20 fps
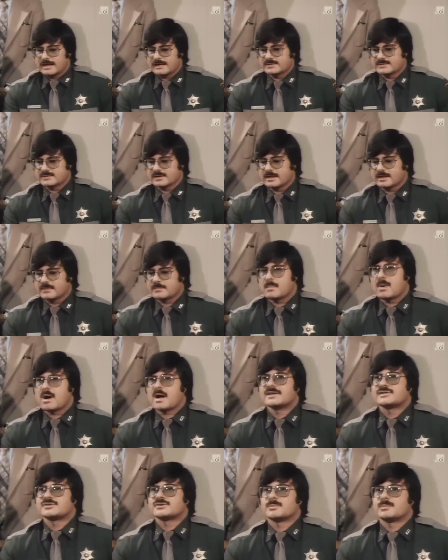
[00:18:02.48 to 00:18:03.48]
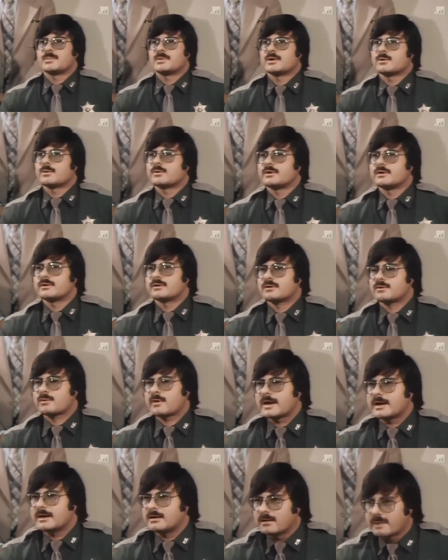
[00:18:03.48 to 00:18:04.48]
as like my superior
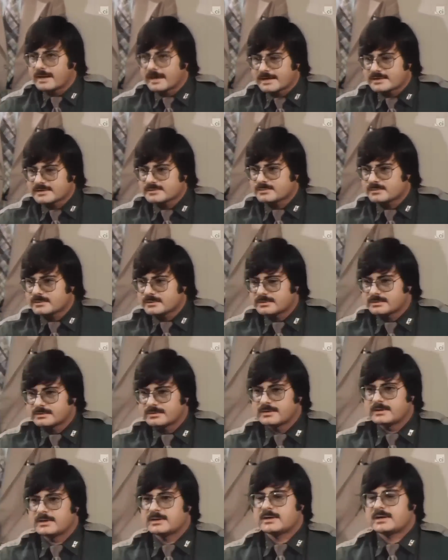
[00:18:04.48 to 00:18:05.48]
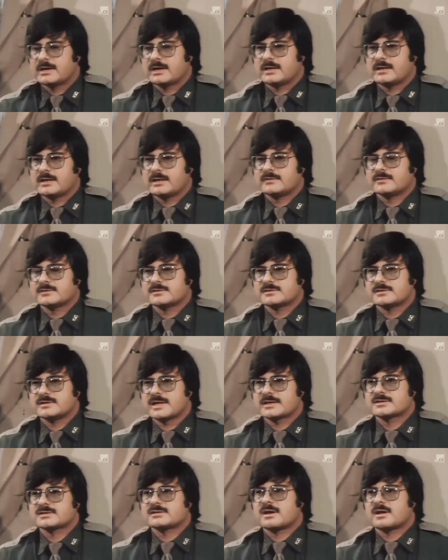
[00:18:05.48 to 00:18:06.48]
Craig Glassman, and then this
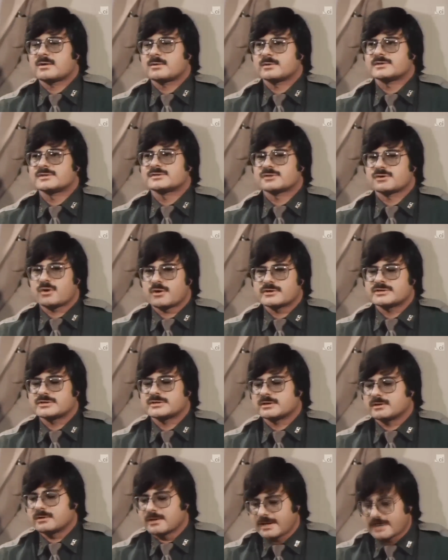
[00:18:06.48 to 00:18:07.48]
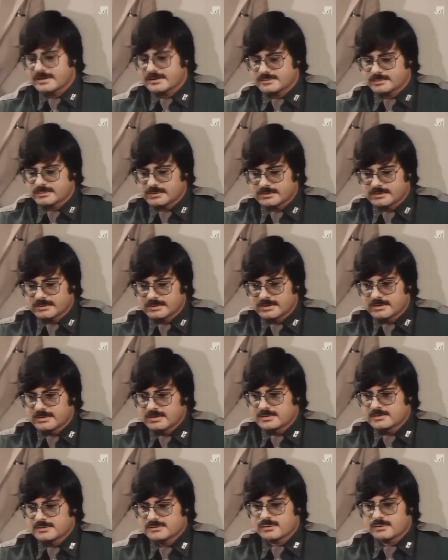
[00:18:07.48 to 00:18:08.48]
next line was Sergeant Glassman.
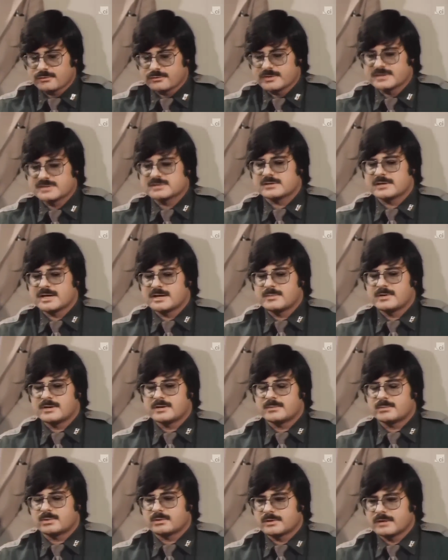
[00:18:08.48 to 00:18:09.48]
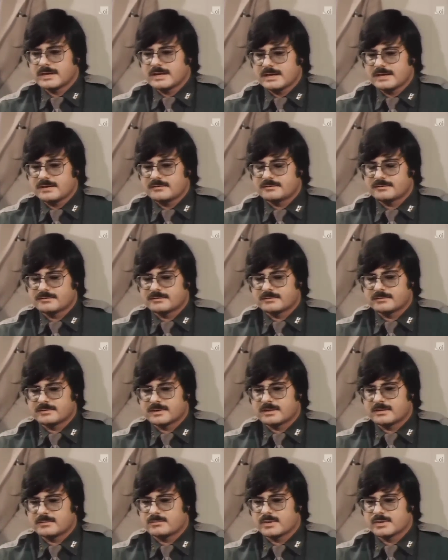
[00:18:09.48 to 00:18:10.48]
So this led me to believe
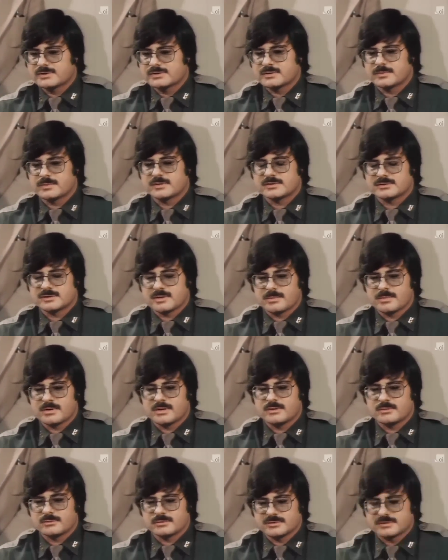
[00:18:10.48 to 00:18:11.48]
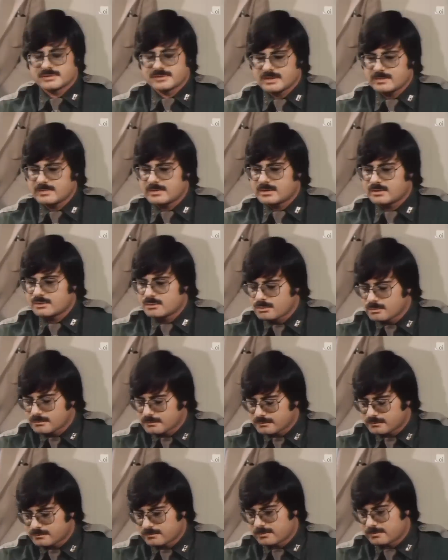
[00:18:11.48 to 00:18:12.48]
that it must have been somebody who had seen me in
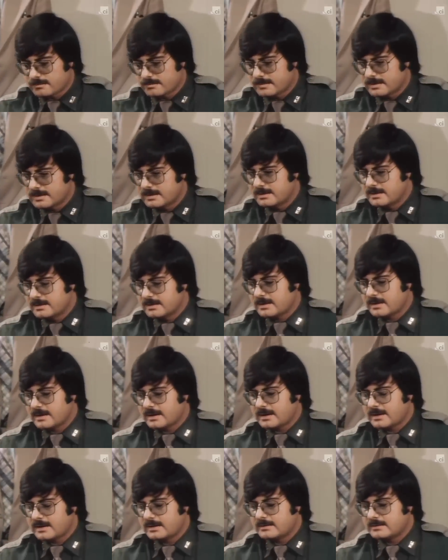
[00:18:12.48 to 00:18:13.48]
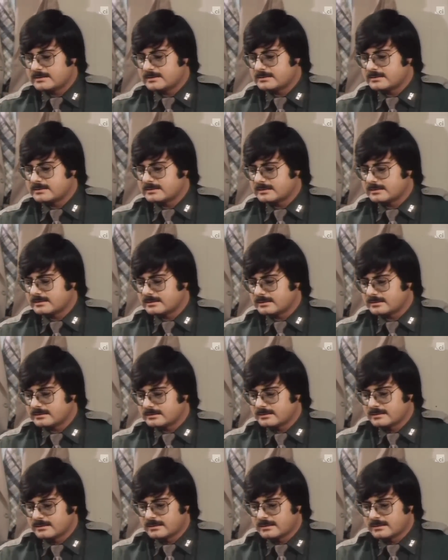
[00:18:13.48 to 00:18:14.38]
uniform. And uh,